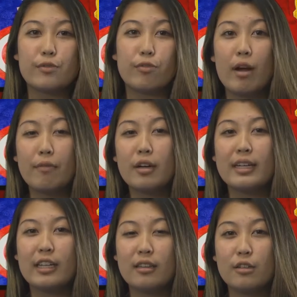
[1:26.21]
Forever
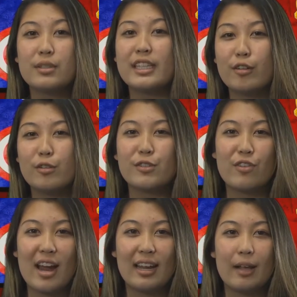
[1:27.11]
Hilo's Heroes
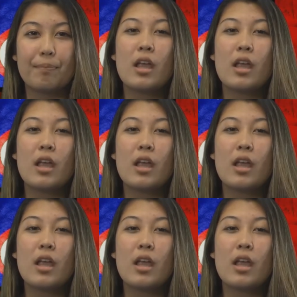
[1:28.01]
Friday.